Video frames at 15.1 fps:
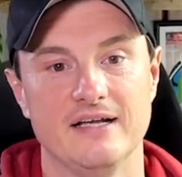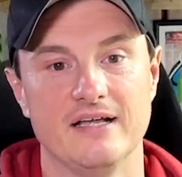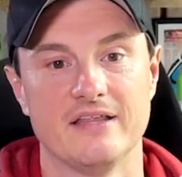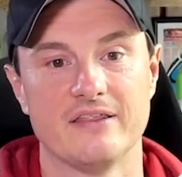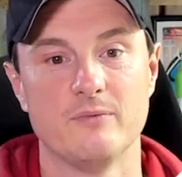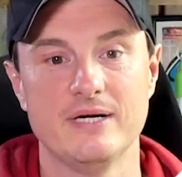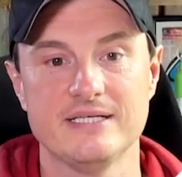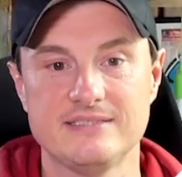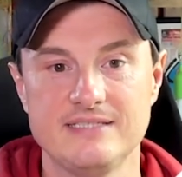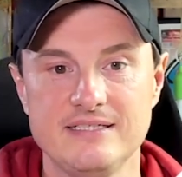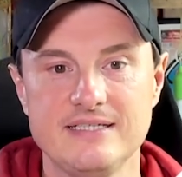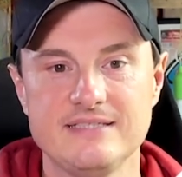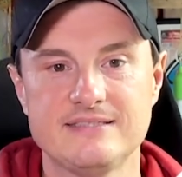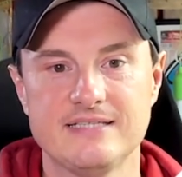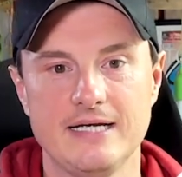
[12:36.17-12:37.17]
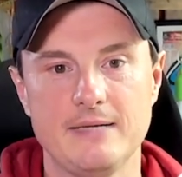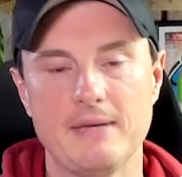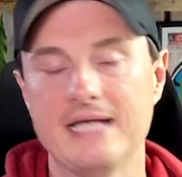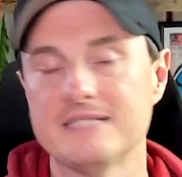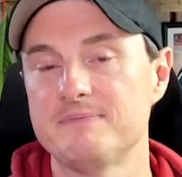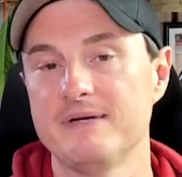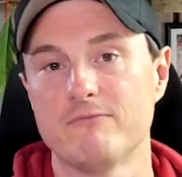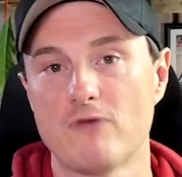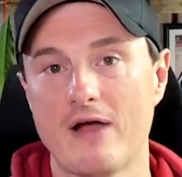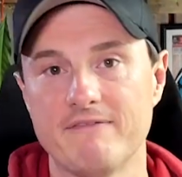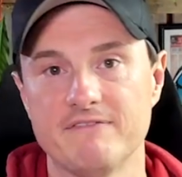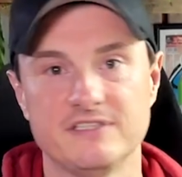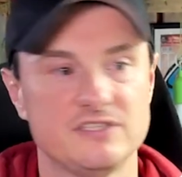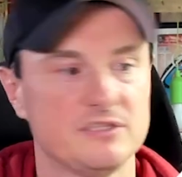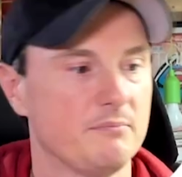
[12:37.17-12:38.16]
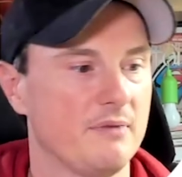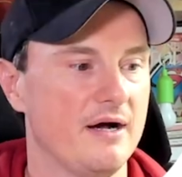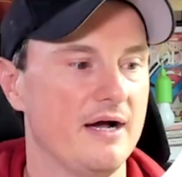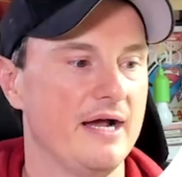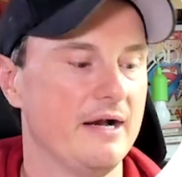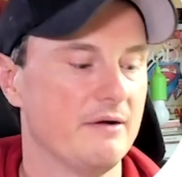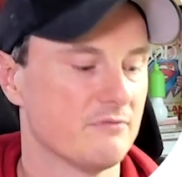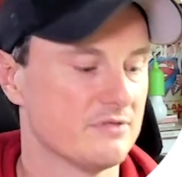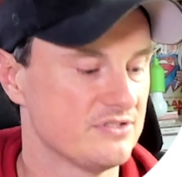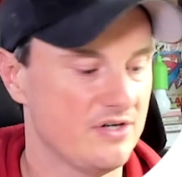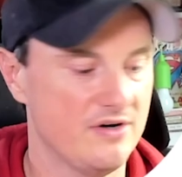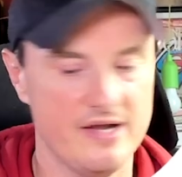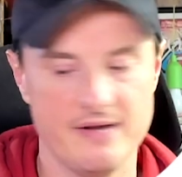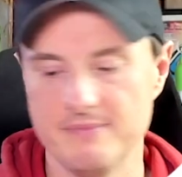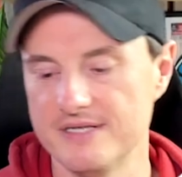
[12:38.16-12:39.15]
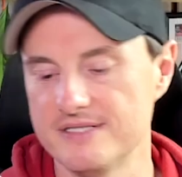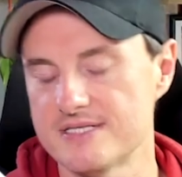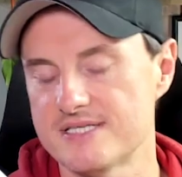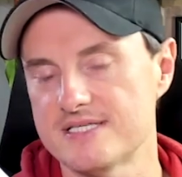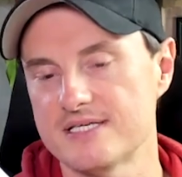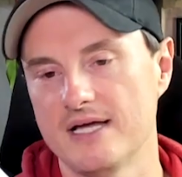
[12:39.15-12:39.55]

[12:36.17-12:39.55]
The West Indies team has been ravaged by retirements.